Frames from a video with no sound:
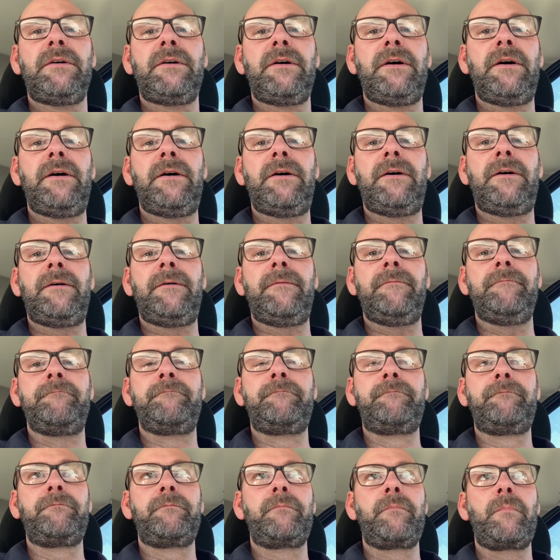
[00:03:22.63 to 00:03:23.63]
I
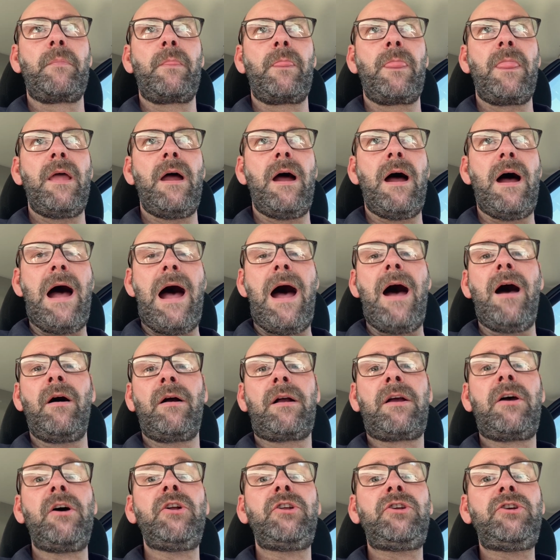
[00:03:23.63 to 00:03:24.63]

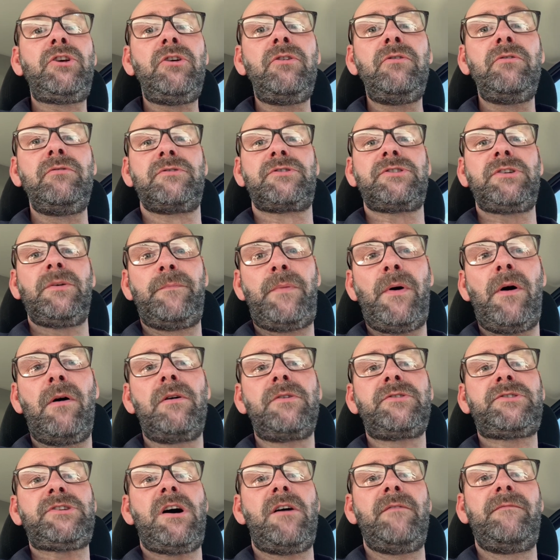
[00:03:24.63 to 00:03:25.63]
could use some
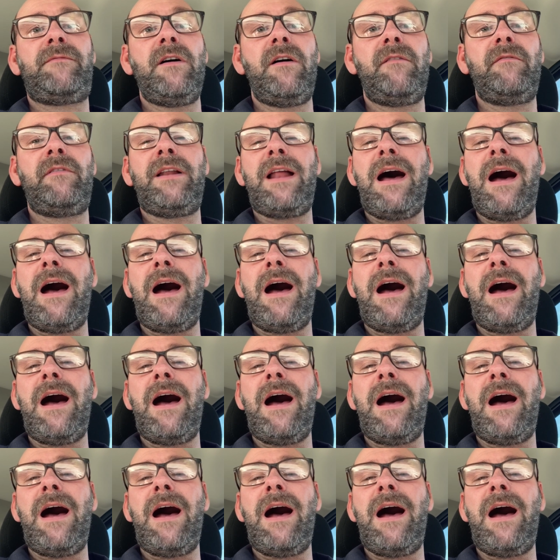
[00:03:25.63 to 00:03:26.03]
parts off of it.